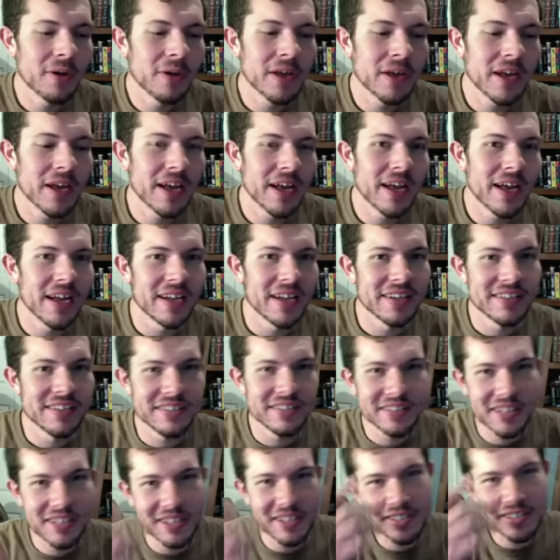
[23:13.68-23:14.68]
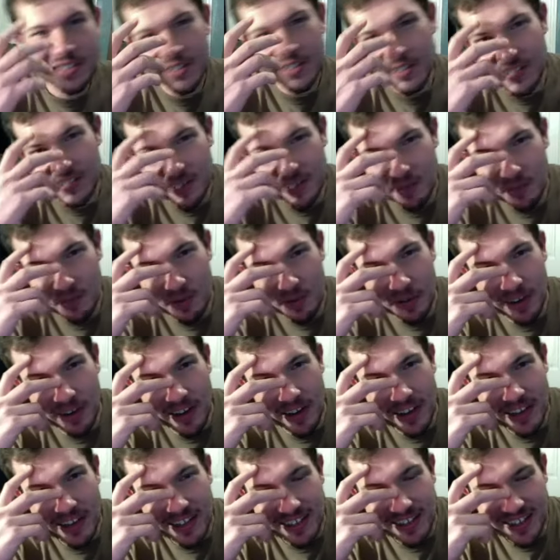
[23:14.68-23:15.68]
God, Justin
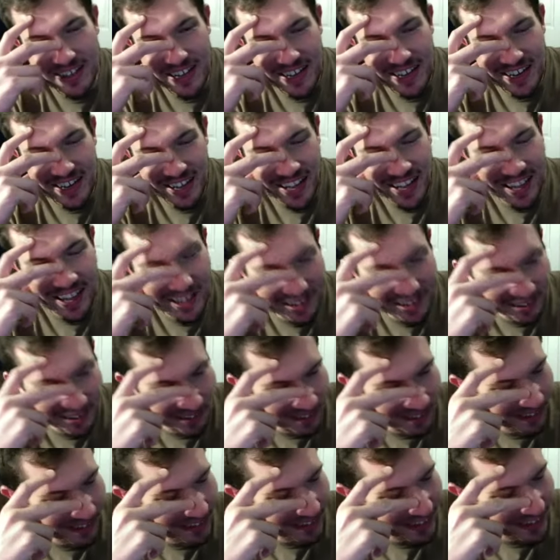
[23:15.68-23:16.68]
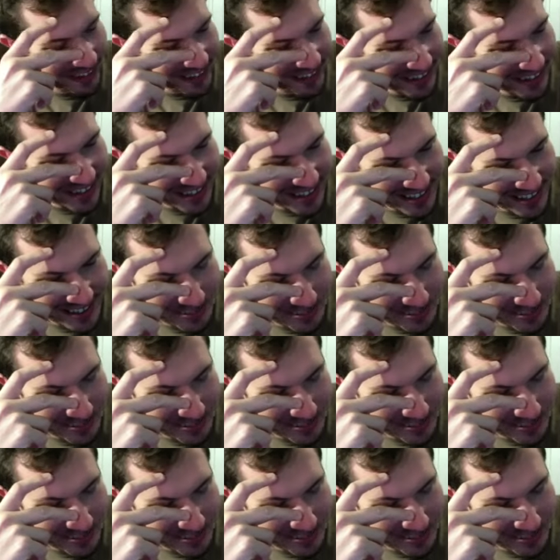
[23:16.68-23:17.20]
Timberlake and Dan Aykroyd as